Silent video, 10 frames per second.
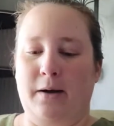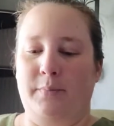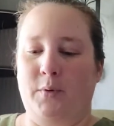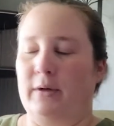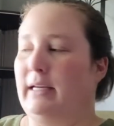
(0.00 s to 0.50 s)

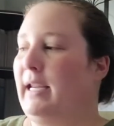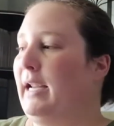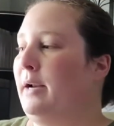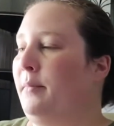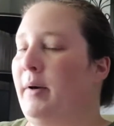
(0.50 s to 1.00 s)
up on
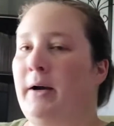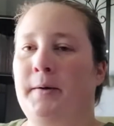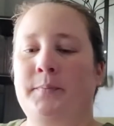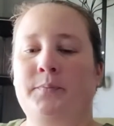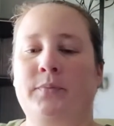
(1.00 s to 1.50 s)

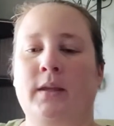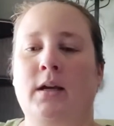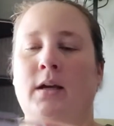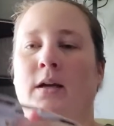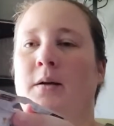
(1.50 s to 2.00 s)
camera
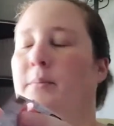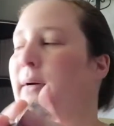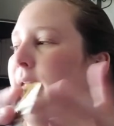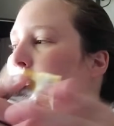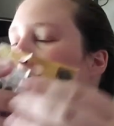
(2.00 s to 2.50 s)
but